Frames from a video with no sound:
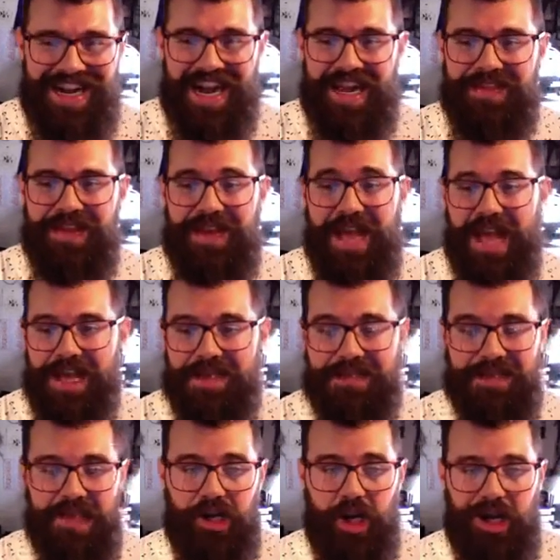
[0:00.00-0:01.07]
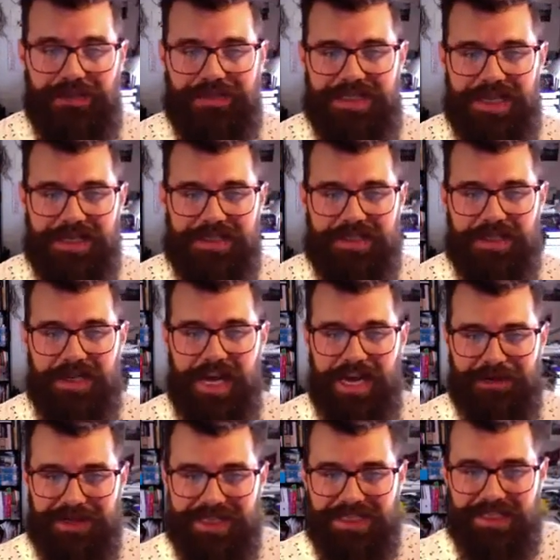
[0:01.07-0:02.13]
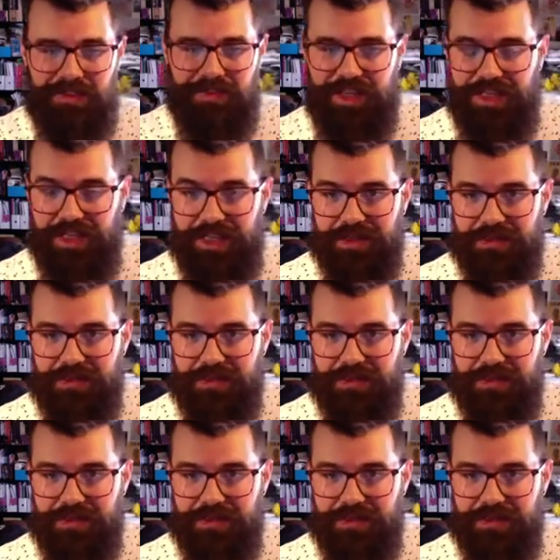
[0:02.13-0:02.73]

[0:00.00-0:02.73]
and then ask that object how it's feeling.